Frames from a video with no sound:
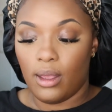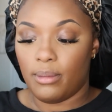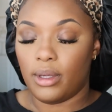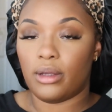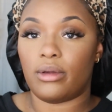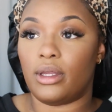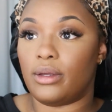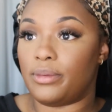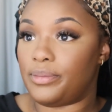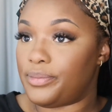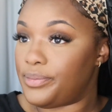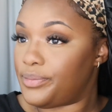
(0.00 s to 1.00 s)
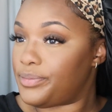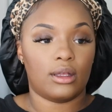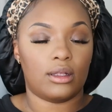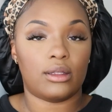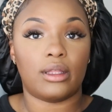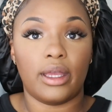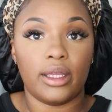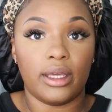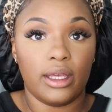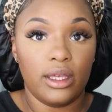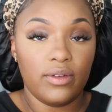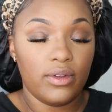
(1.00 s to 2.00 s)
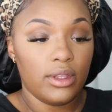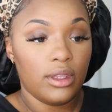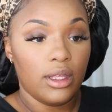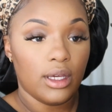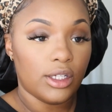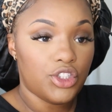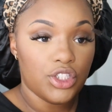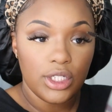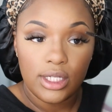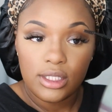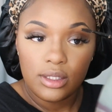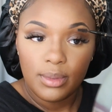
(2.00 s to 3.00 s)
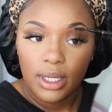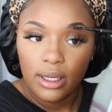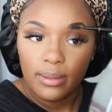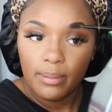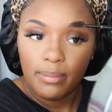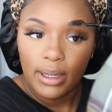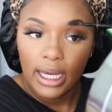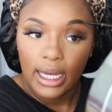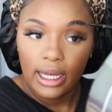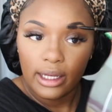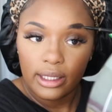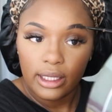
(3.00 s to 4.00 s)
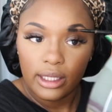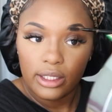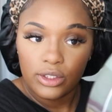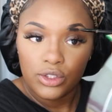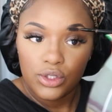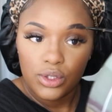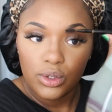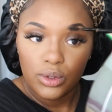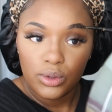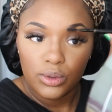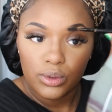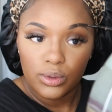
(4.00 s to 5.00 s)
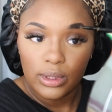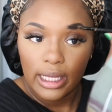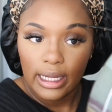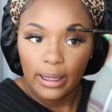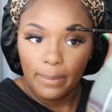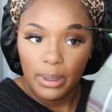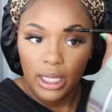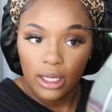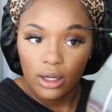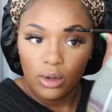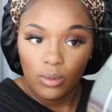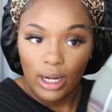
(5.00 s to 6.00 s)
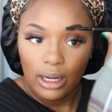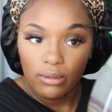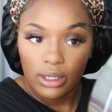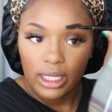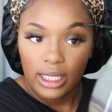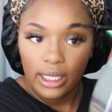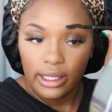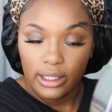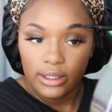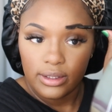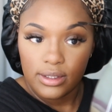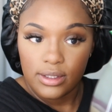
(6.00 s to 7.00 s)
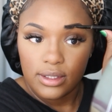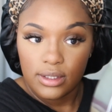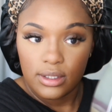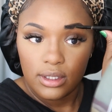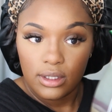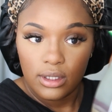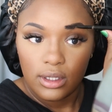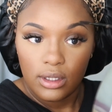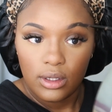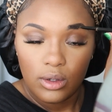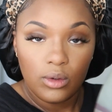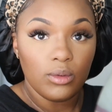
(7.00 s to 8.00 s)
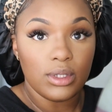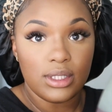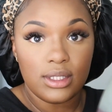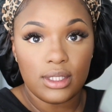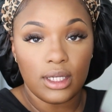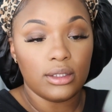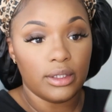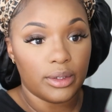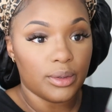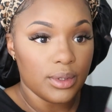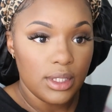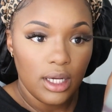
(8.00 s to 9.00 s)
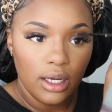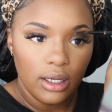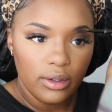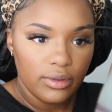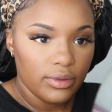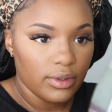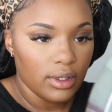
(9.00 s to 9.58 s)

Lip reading: Period. Like, even the adjustment back into like being around kids was a little tough.